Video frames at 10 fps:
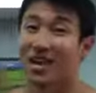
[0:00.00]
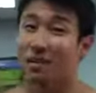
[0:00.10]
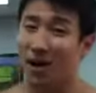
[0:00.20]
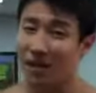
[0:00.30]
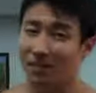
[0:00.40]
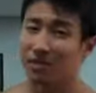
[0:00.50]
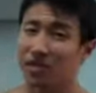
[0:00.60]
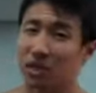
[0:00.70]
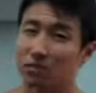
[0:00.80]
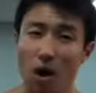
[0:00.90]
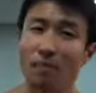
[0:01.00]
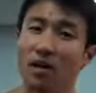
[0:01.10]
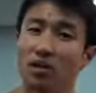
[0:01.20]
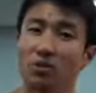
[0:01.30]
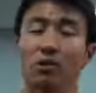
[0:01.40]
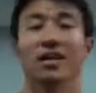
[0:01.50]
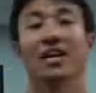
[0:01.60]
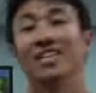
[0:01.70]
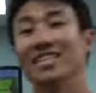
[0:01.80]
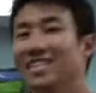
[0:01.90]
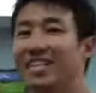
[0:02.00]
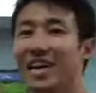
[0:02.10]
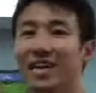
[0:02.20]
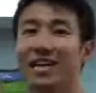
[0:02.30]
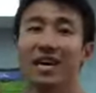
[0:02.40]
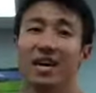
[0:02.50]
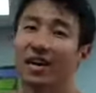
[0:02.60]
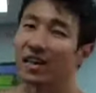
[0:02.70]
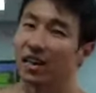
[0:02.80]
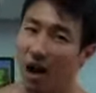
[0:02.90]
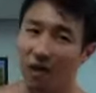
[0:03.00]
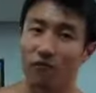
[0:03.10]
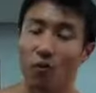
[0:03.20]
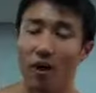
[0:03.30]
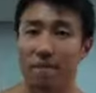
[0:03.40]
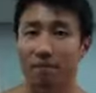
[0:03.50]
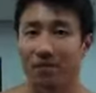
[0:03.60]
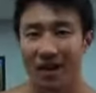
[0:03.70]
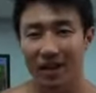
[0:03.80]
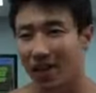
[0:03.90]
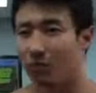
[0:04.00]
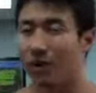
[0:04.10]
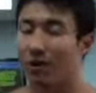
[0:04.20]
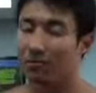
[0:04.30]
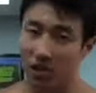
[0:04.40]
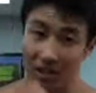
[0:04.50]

Your biceps is a small muscle. It doesn't take a lot of weight, not a lot of weight, I'm sorry.